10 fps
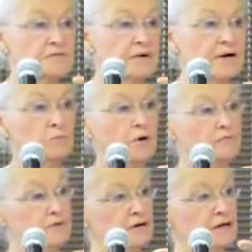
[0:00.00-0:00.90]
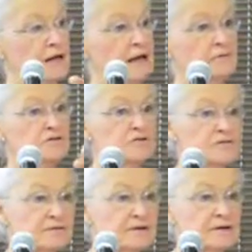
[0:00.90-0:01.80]
So I had one foot in
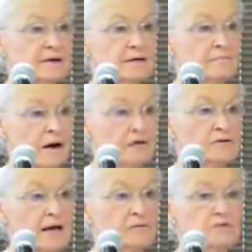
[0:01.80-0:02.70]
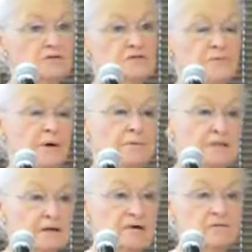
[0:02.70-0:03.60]
languages and the modern languages department,
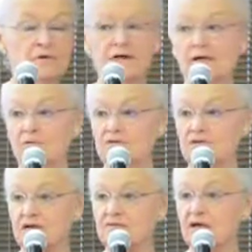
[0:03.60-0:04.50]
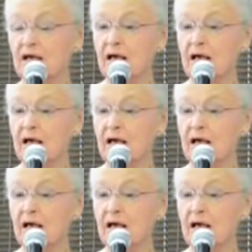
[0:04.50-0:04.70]
the other in linguistics.